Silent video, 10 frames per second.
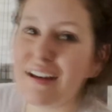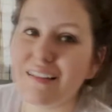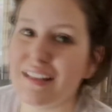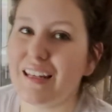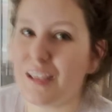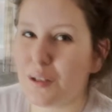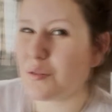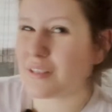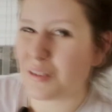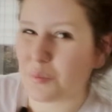they didn't
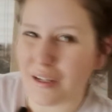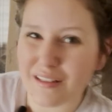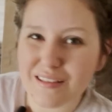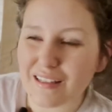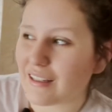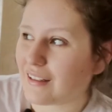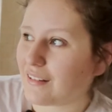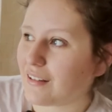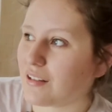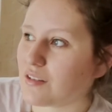use like white
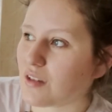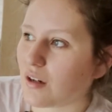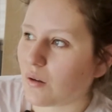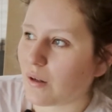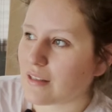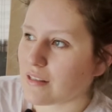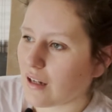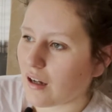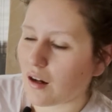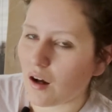sand, so it's
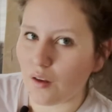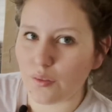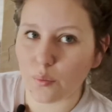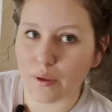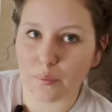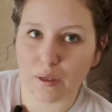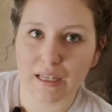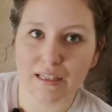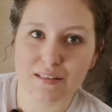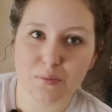not all the way
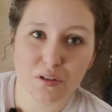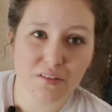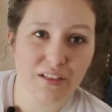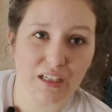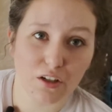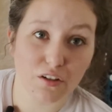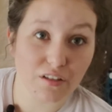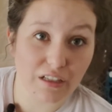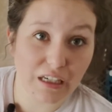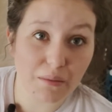white. It's more of like a
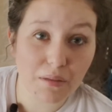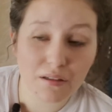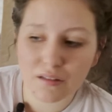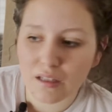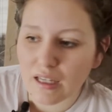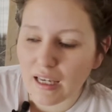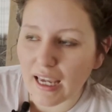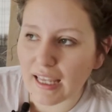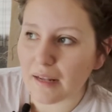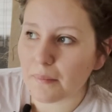cream,
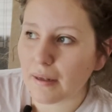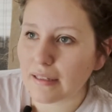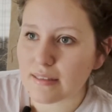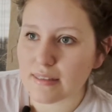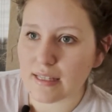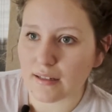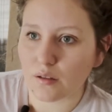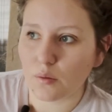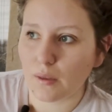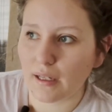and it might
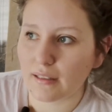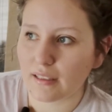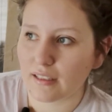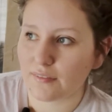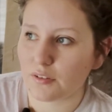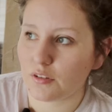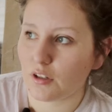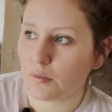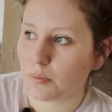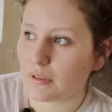settle white, like if you
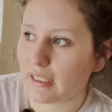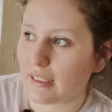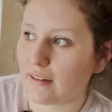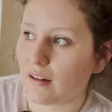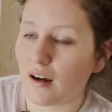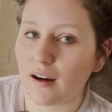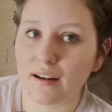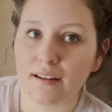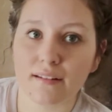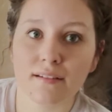don't plan
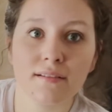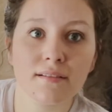on